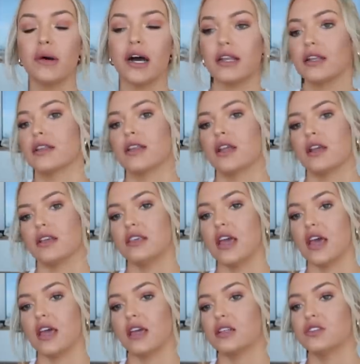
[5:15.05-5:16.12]
But
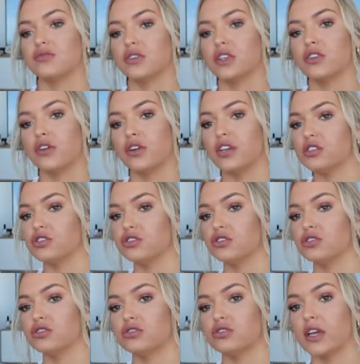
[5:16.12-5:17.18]
yeah, it's really not an
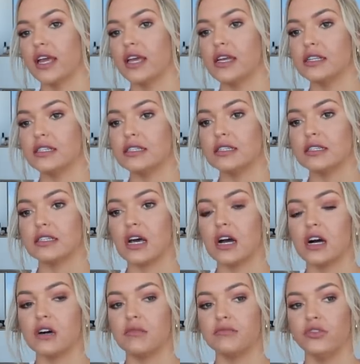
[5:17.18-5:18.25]
issue, and
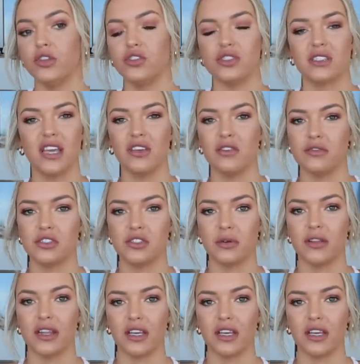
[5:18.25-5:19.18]
you just get used to it.